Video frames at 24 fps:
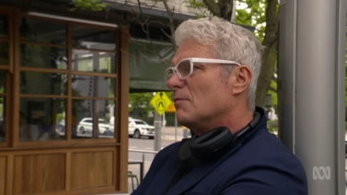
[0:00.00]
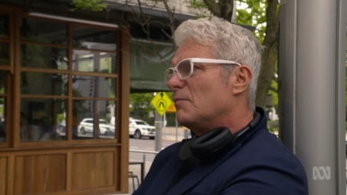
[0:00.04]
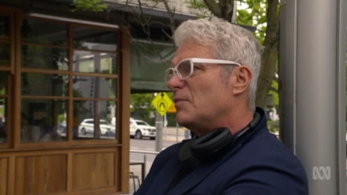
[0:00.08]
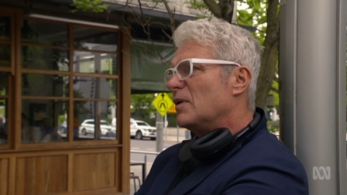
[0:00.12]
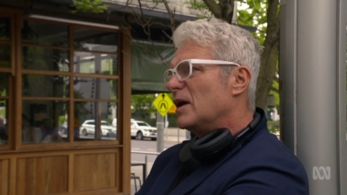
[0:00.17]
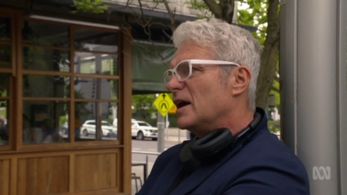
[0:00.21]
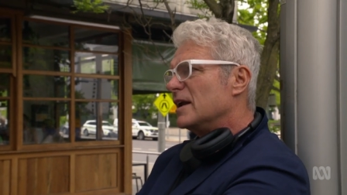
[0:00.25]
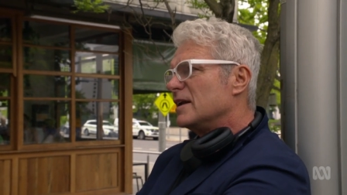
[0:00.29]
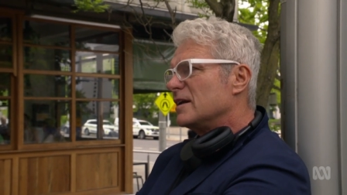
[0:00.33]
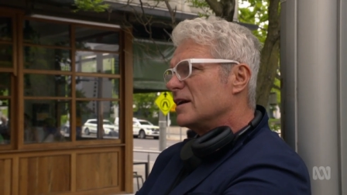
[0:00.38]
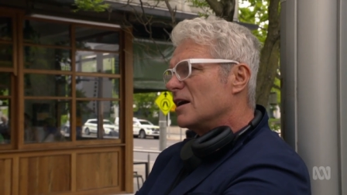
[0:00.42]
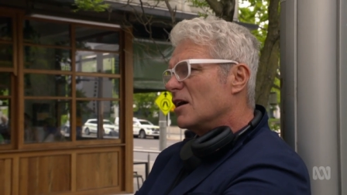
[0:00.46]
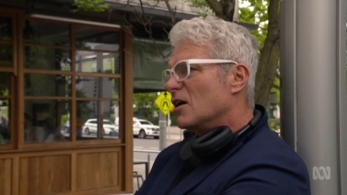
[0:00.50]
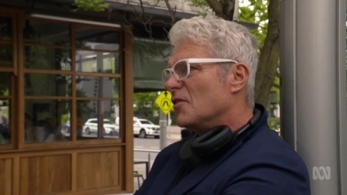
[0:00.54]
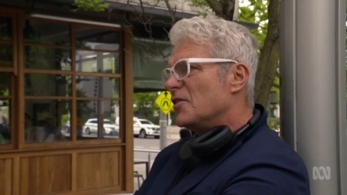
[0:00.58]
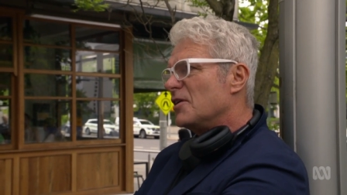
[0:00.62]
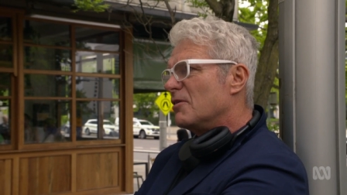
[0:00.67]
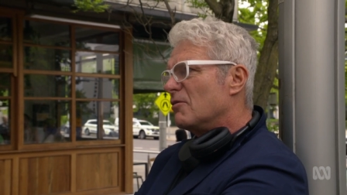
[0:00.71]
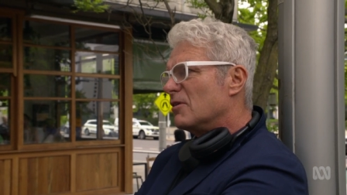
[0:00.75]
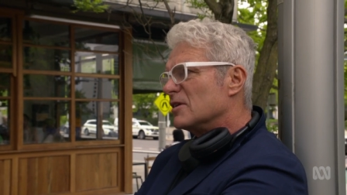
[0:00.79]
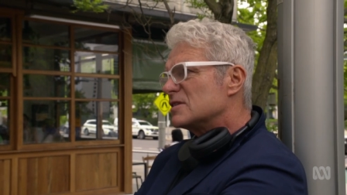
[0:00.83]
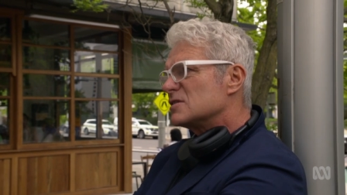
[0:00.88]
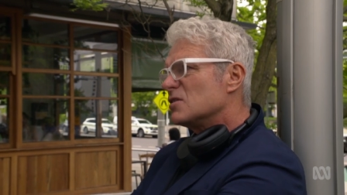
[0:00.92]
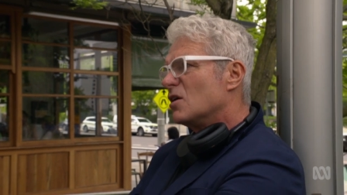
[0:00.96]
but
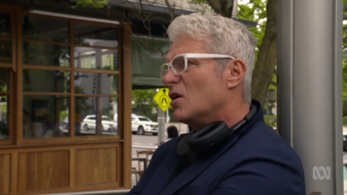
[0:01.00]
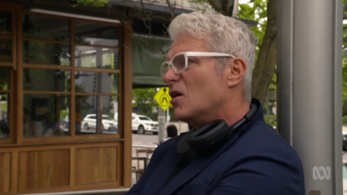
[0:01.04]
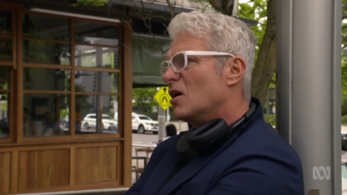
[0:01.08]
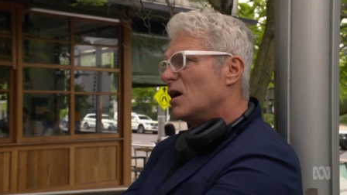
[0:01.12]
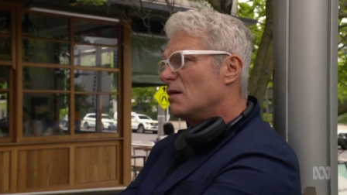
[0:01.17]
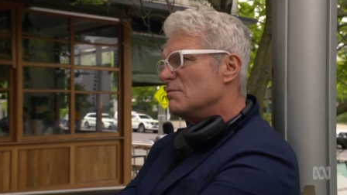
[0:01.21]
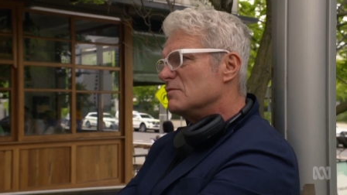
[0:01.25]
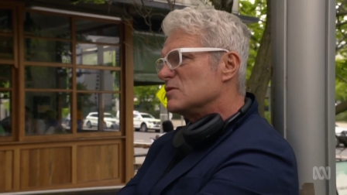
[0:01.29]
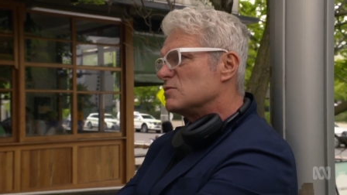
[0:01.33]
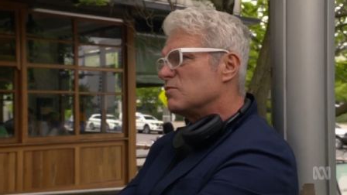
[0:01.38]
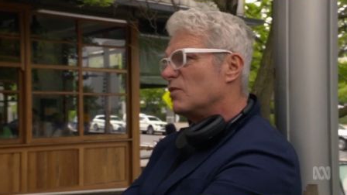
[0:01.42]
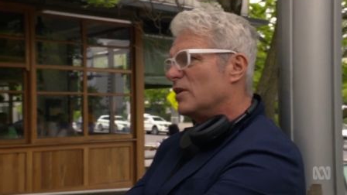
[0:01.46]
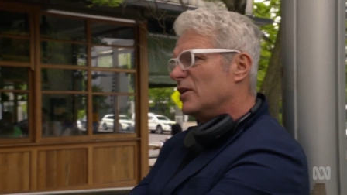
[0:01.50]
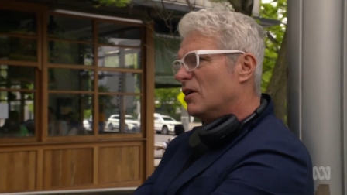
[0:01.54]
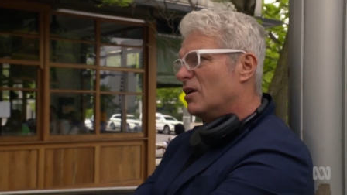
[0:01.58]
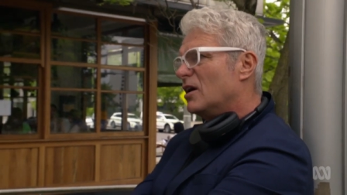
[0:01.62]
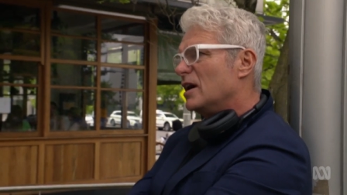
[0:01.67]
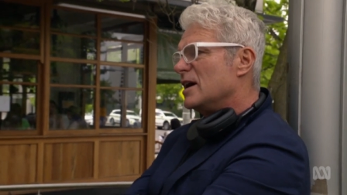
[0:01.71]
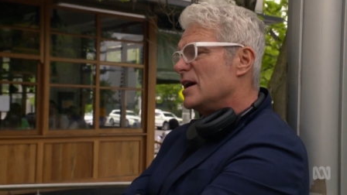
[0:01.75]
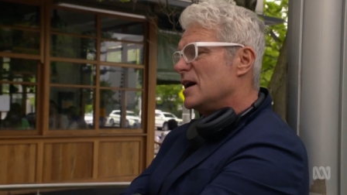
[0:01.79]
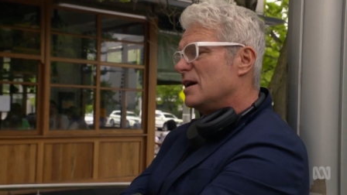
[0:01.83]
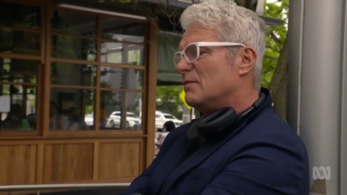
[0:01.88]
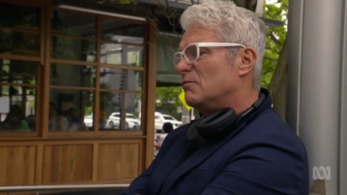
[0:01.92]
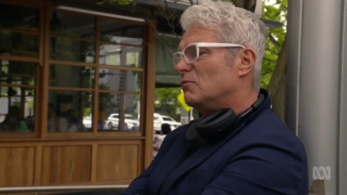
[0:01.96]
there are times when
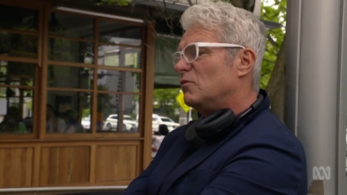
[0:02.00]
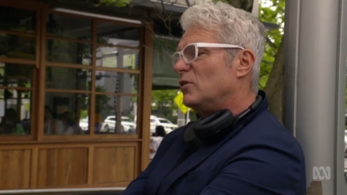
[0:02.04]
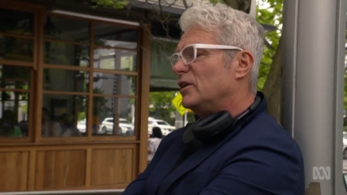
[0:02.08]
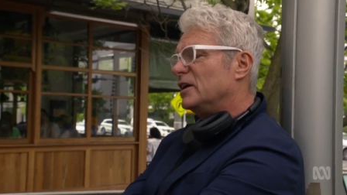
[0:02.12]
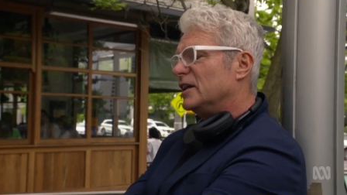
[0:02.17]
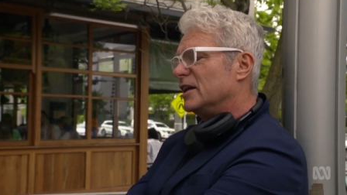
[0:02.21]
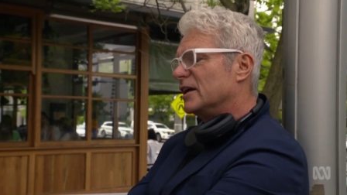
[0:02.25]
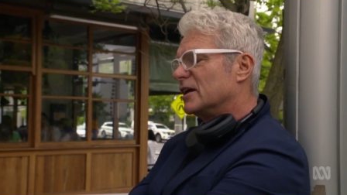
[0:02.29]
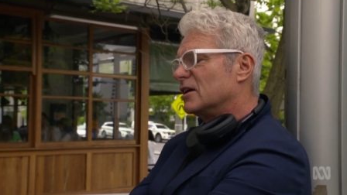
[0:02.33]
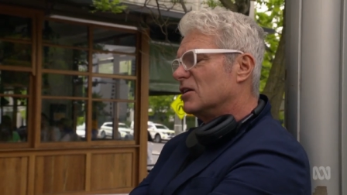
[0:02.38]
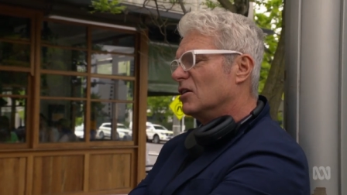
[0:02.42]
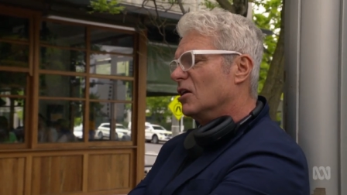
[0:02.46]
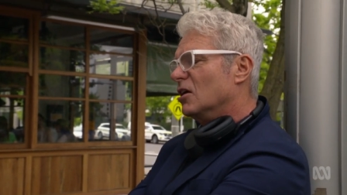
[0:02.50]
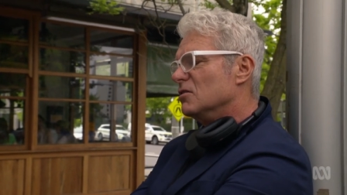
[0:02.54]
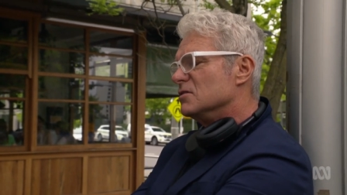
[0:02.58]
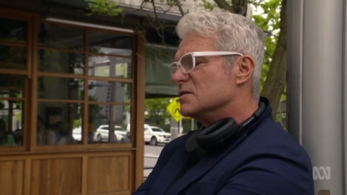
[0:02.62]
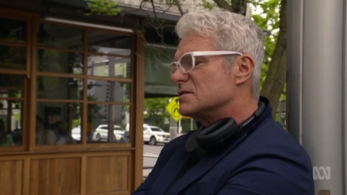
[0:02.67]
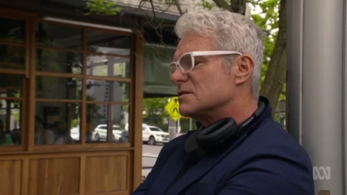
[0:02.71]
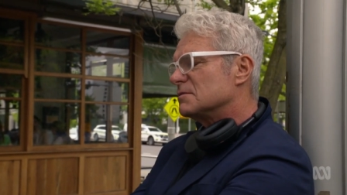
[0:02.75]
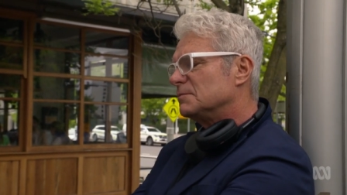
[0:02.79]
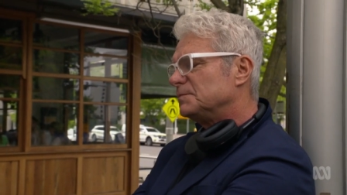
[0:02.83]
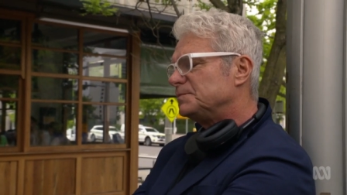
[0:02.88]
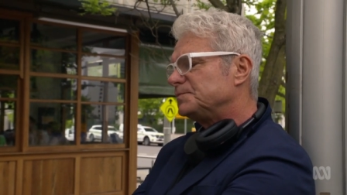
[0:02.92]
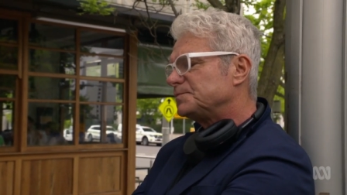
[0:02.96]
I am really
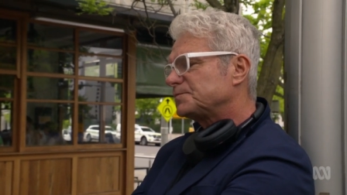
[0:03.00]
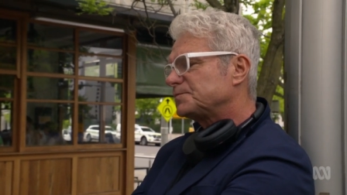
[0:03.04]
close.